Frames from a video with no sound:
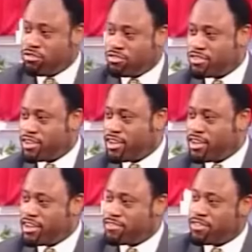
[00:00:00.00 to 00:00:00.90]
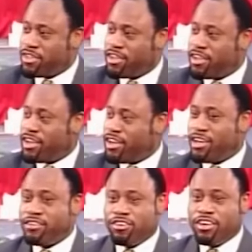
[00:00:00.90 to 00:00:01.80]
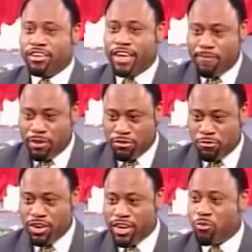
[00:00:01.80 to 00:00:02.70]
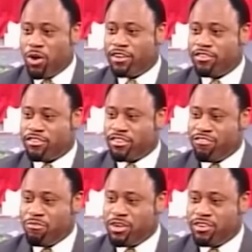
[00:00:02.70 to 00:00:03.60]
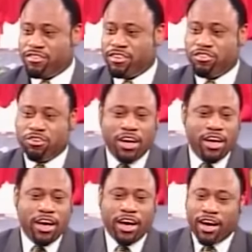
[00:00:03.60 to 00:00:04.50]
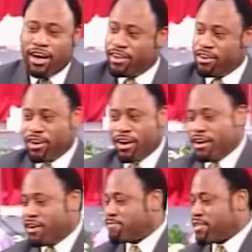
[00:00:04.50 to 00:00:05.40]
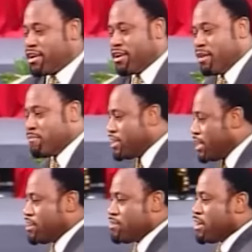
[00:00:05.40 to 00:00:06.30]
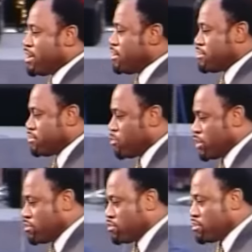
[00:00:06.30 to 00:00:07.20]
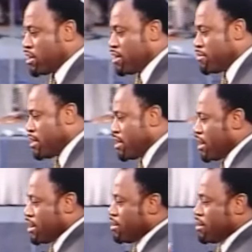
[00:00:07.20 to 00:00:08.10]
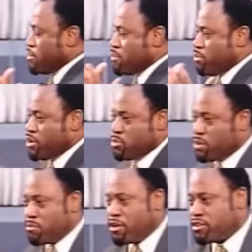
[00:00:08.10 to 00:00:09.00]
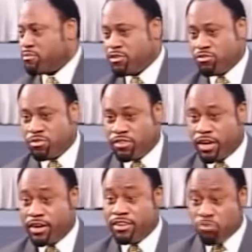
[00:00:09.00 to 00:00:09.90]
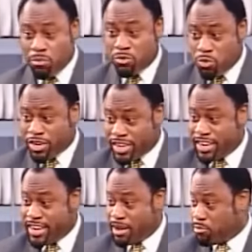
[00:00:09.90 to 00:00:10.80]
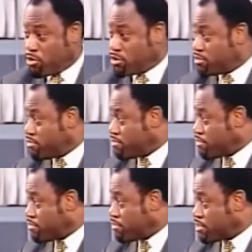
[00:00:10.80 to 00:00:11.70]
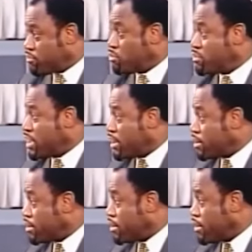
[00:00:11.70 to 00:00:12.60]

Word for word: juice. And she gave me this free. And while she's serving me, she says, you know, you know, I, am at the end of my wit. She's, you know, I, I, I'm at the point where I'm about to commit suicide. This woman working in the airport, suicidal.